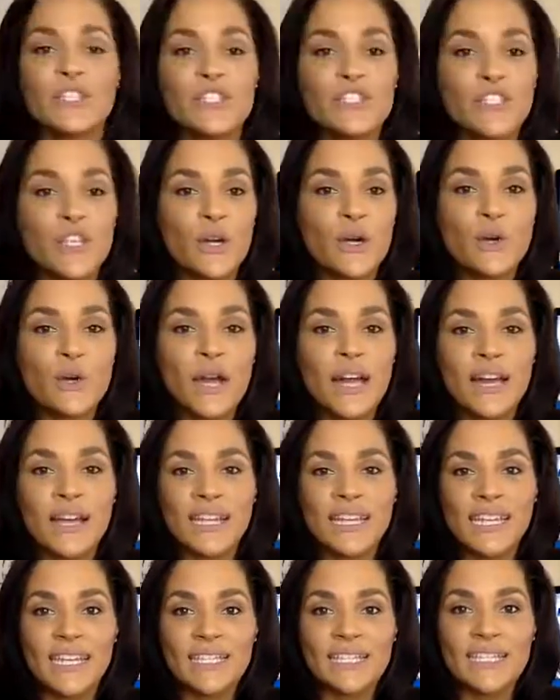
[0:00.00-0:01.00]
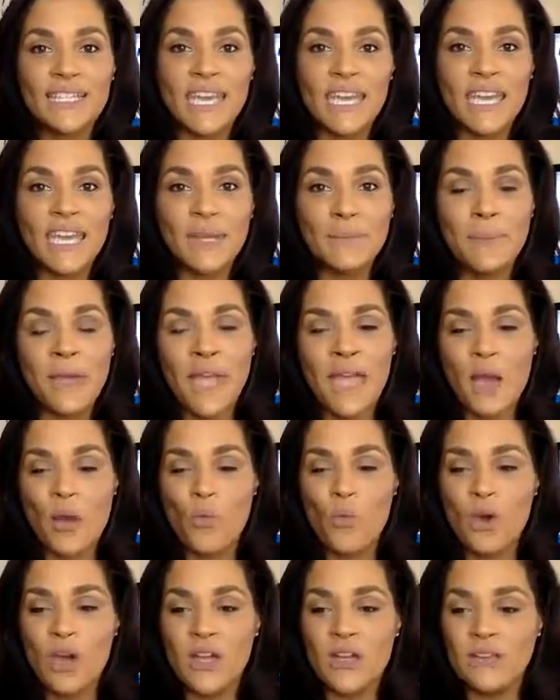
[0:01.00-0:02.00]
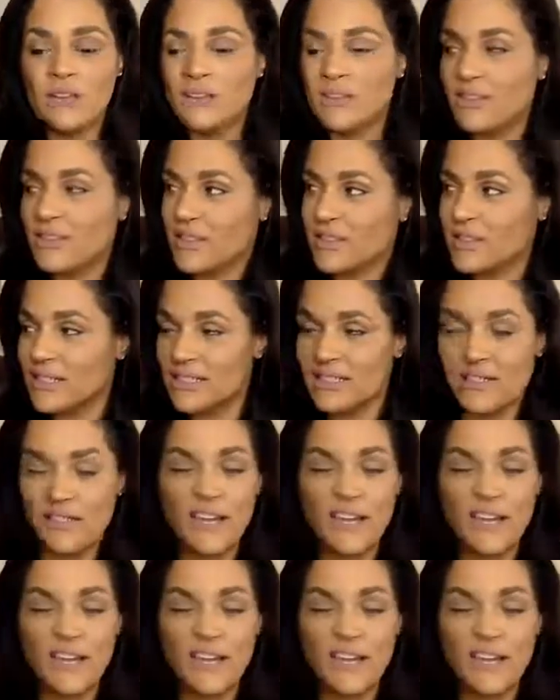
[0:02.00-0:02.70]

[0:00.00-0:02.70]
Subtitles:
So he has a game at 1:30,